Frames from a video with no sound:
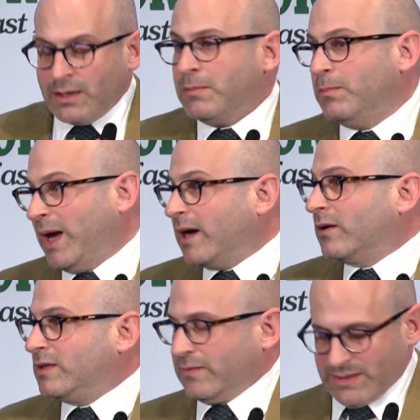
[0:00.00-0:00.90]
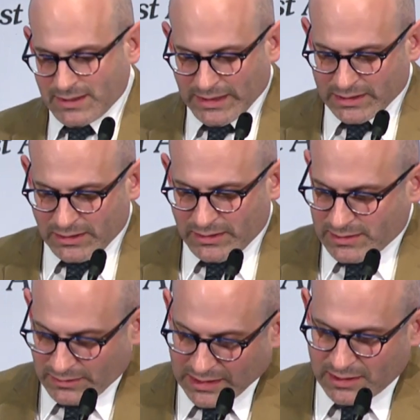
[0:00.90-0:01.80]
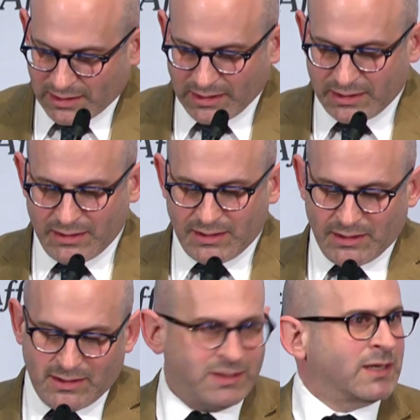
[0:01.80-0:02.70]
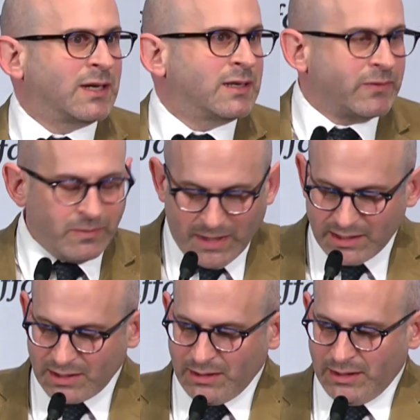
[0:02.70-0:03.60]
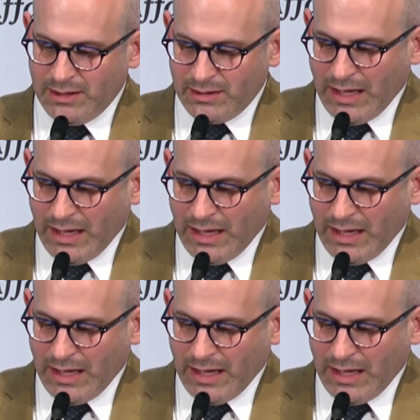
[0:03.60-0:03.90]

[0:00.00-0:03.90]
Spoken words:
Backers of this legislation, such as Anti-Defamation League,